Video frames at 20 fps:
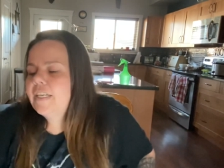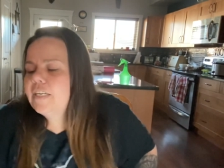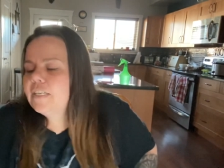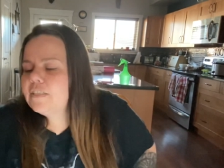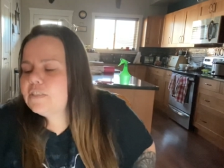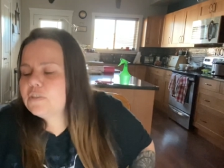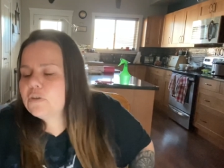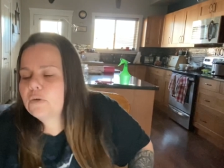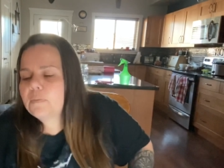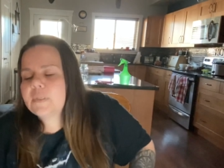
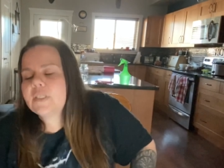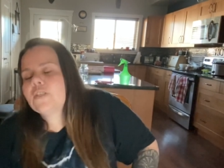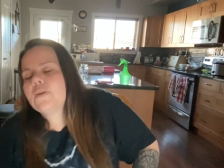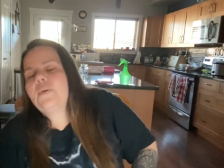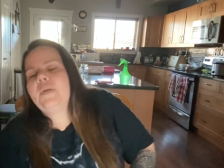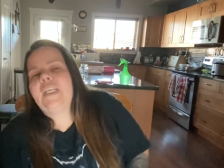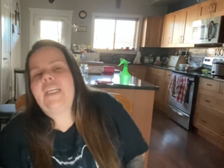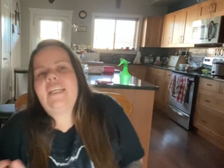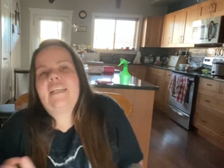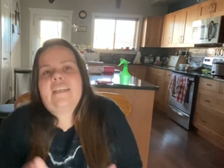So
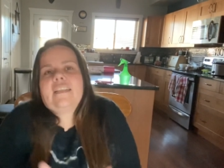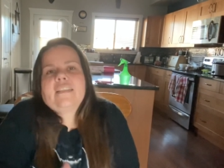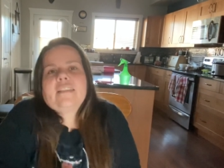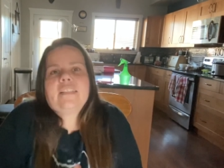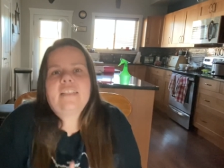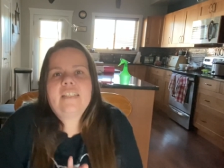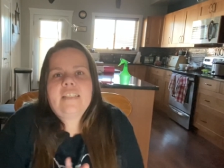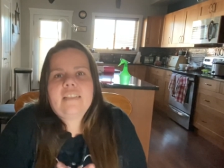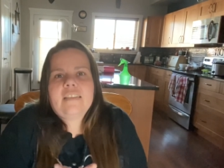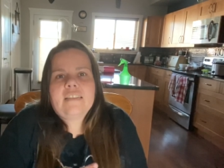between,
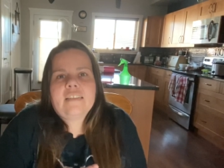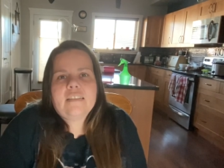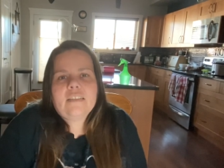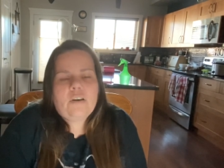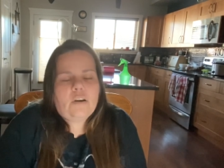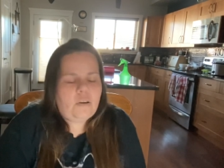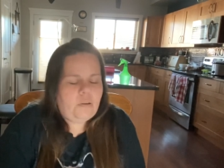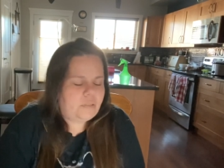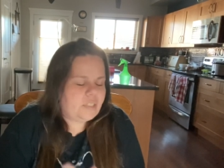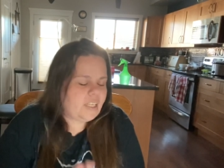
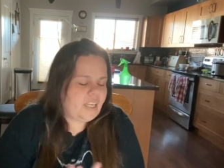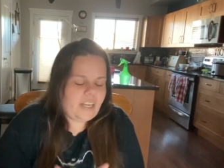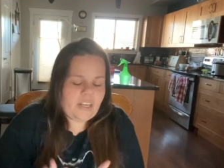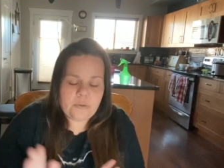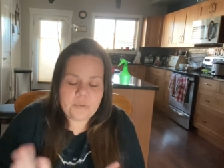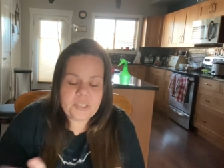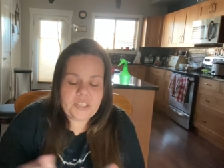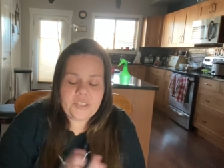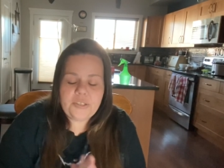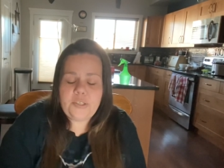to hell
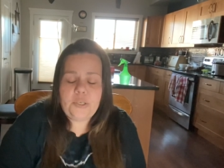with it.